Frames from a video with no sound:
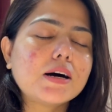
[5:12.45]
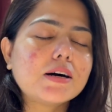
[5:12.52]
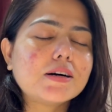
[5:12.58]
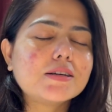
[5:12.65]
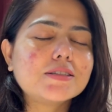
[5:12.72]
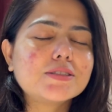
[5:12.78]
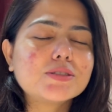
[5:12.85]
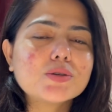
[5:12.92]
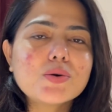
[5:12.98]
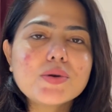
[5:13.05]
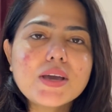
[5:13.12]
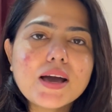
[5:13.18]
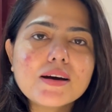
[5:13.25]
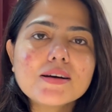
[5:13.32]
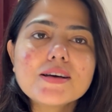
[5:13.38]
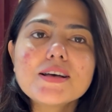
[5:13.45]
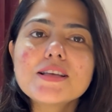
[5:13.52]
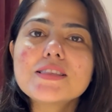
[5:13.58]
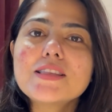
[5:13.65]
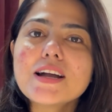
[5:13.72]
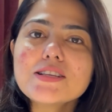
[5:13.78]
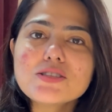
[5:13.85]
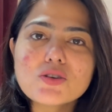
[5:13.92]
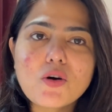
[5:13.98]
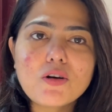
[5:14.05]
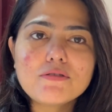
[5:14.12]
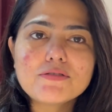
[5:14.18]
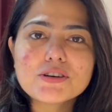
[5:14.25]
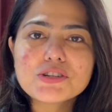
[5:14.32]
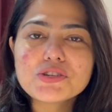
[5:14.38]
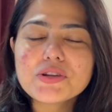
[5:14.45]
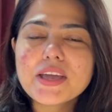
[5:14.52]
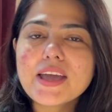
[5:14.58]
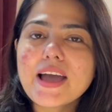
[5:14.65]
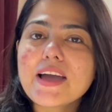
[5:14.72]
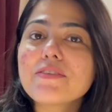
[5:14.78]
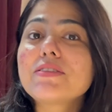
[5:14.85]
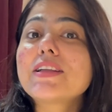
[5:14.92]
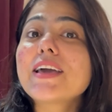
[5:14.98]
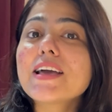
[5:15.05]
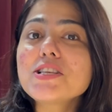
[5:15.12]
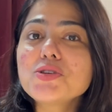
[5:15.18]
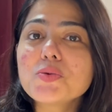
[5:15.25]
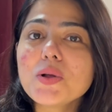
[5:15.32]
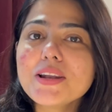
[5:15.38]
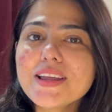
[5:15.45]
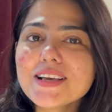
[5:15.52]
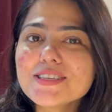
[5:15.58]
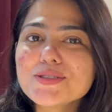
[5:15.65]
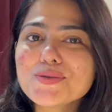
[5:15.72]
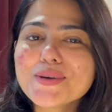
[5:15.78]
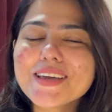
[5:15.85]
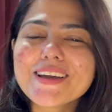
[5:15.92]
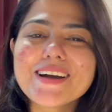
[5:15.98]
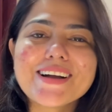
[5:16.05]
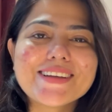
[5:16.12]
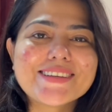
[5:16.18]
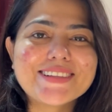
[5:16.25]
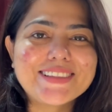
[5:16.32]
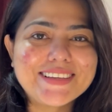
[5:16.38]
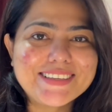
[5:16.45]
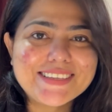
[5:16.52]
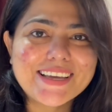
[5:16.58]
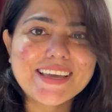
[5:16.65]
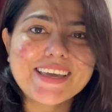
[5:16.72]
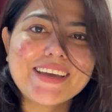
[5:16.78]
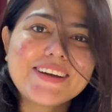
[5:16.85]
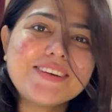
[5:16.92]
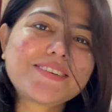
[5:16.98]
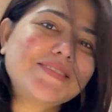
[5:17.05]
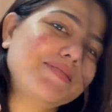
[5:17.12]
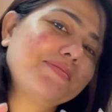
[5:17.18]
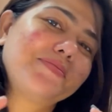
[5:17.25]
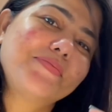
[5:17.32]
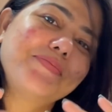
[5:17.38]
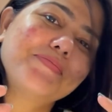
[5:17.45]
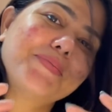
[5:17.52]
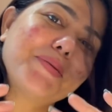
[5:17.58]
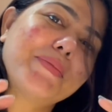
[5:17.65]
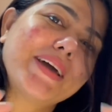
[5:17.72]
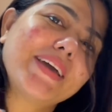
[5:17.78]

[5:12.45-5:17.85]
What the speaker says: So yeah, that's all for today. I will catch you all next week. Until then, take care. Bye bye.